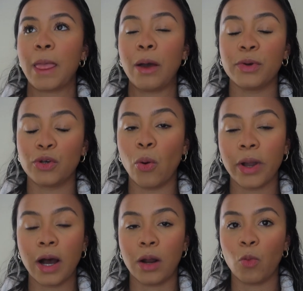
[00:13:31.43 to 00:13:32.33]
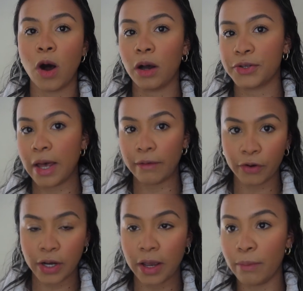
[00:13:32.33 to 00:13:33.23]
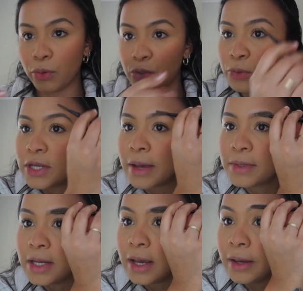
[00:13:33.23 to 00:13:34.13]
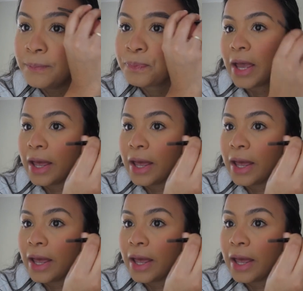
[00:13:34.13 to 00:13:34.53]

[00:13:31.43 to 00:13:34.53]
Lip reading: I was going on walks every day, multiple times a day.